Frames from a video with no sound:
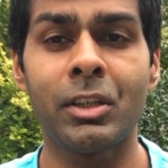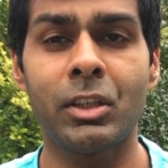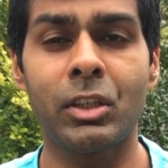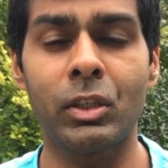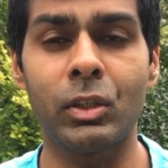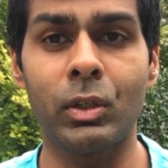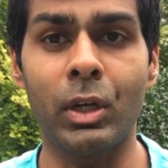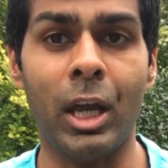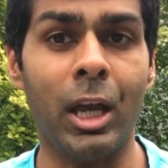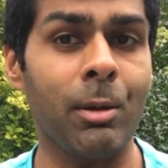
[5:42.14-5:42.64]

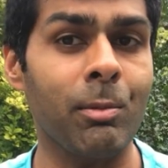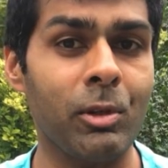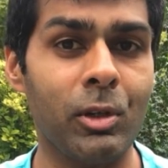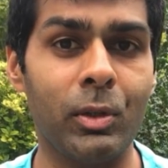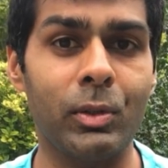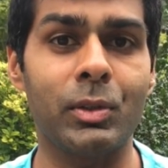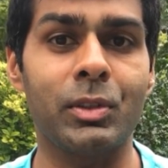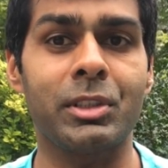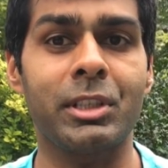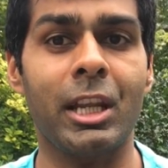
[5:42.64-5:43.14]
to hammer
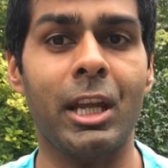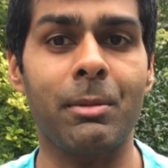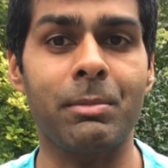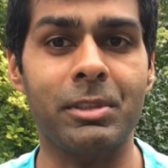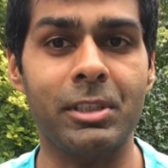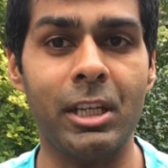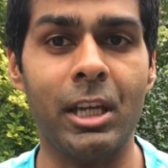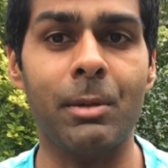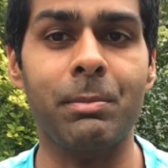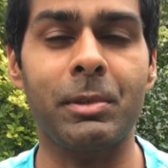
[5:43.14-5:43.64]
out those
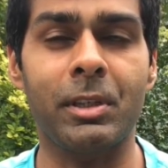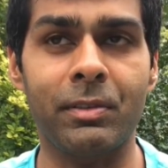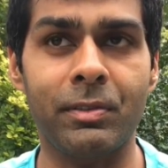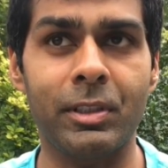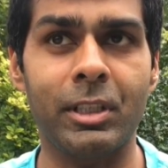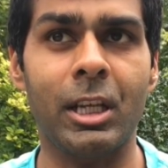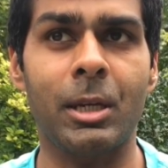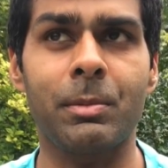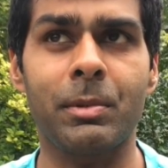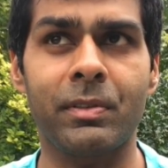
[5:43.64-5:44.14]
laps, lap
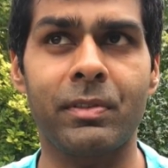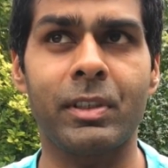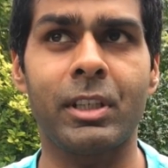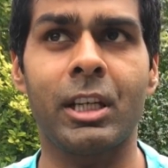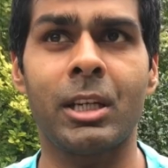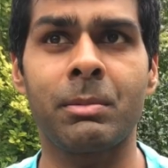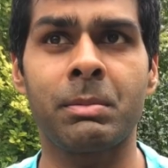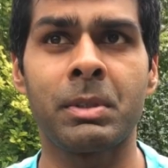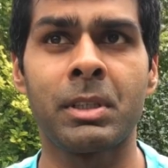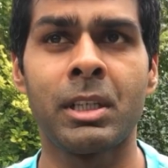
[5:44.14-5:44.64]
after lap after
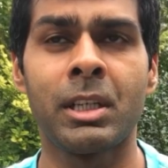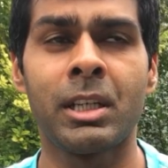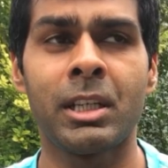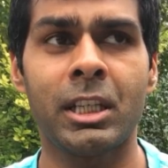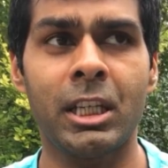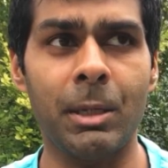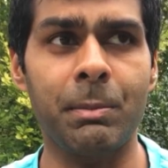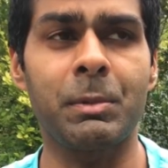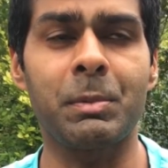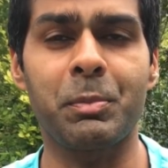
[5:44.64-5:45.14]
lap,
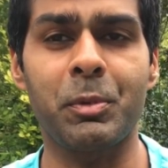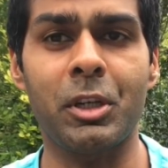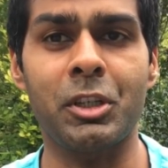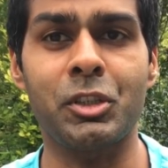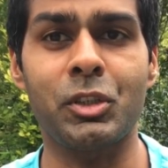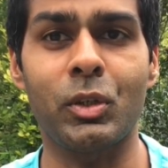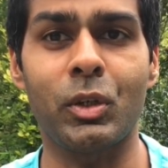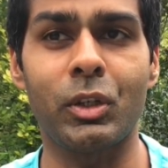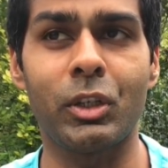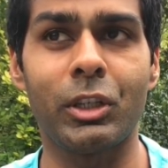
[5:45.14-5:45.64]
kept the
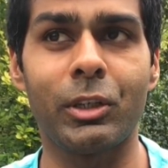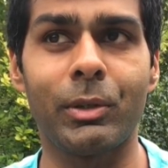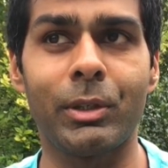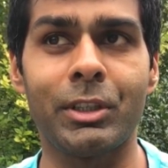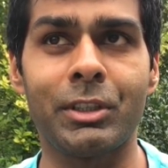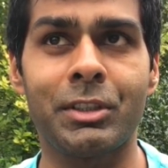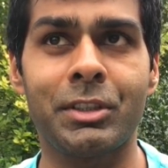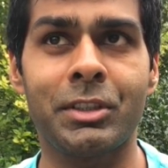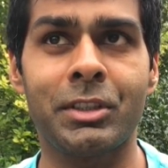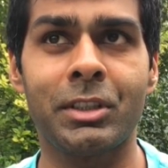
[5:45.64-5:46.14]
pressure on
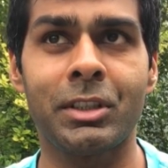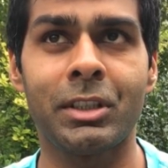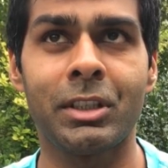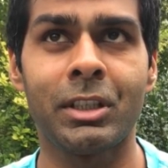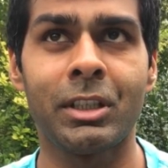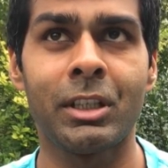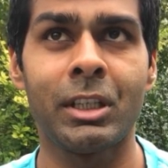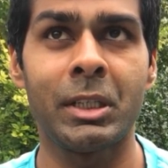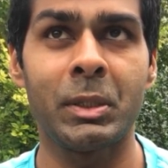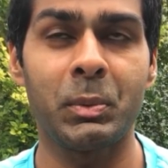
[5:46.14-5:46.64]
Lewis,
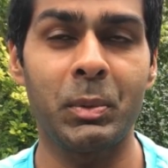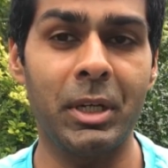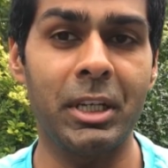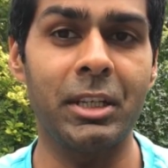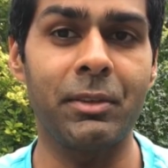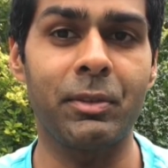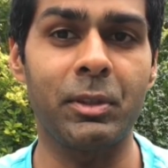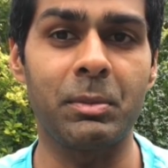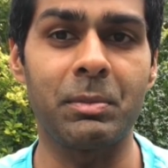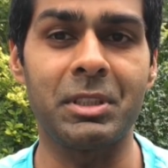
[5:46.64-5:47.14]

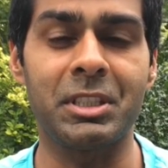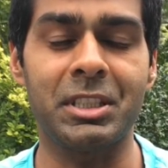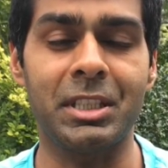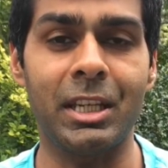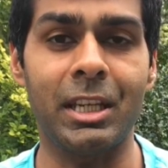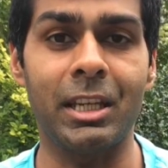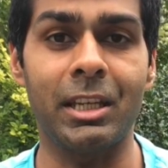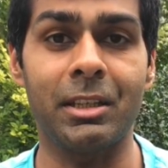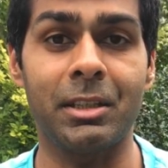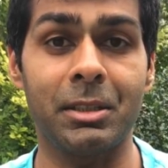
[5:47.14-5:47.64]
waiting for the
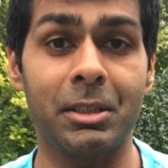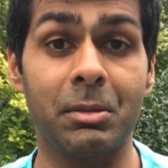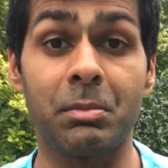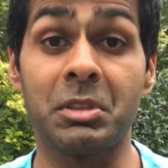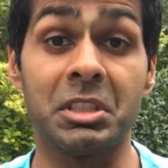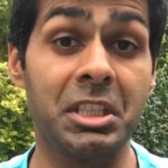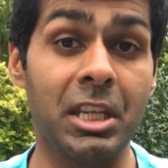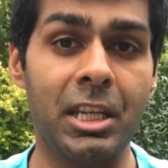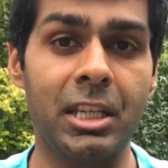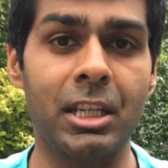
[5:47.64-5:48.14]
mistake. The
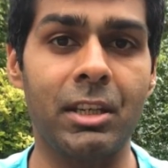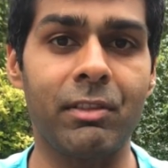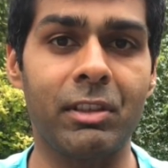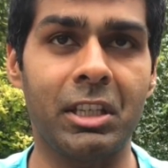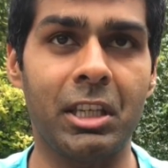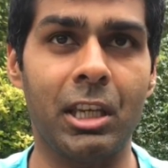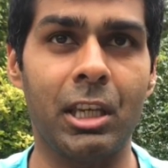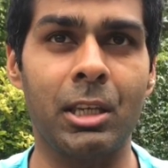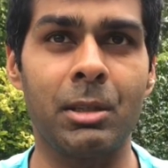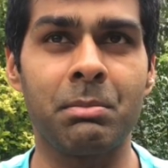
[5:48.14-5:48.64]
mistake never
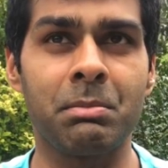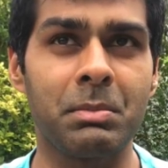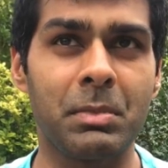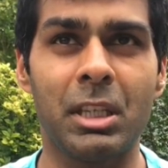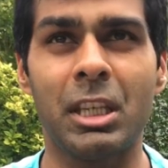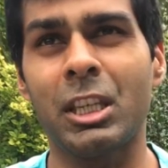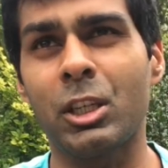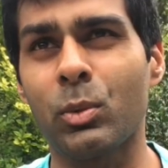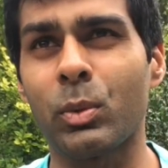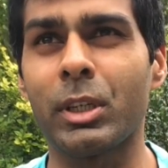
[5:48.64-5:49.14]
came.
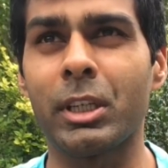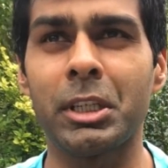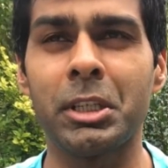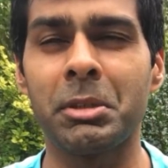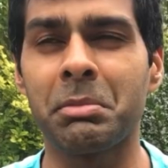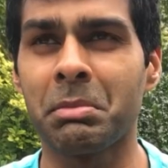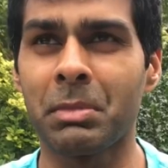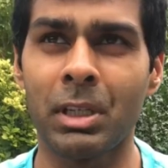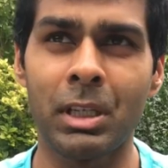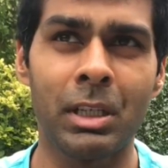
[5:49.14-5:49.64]

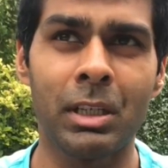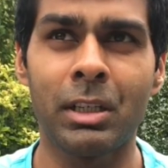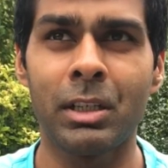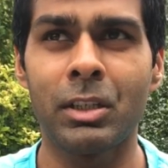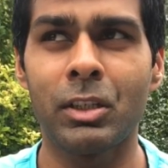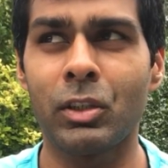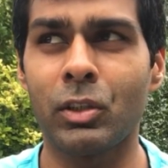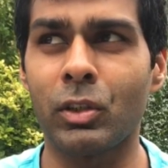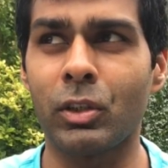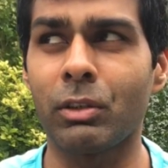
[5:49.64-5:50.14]
Equally,
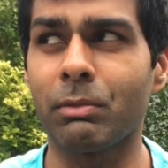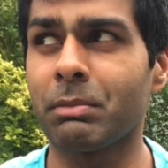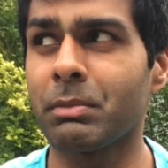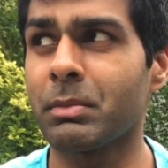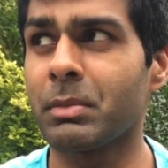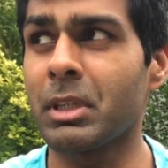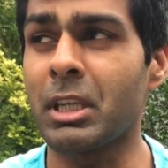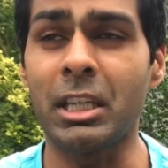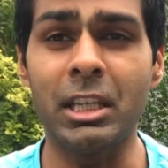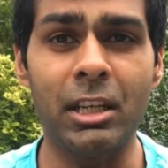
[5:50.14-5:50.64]
you know,
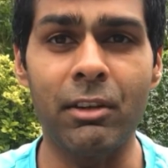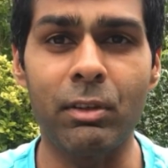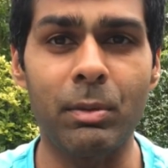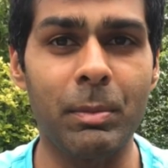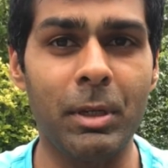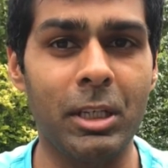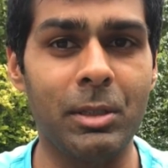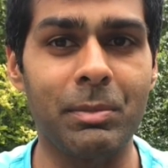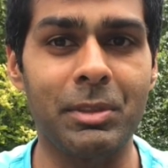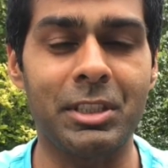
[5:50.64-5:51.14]
he never
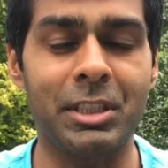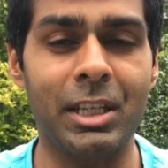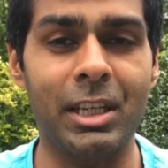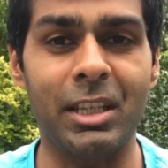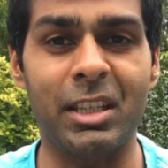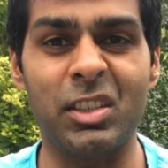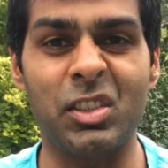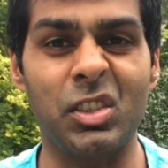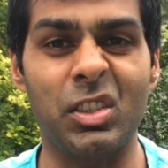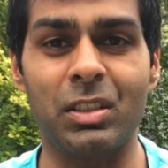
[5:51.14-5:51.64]
made a
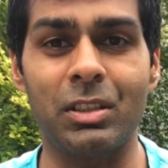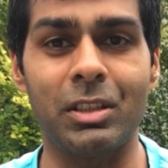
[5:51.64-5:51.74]
mistake.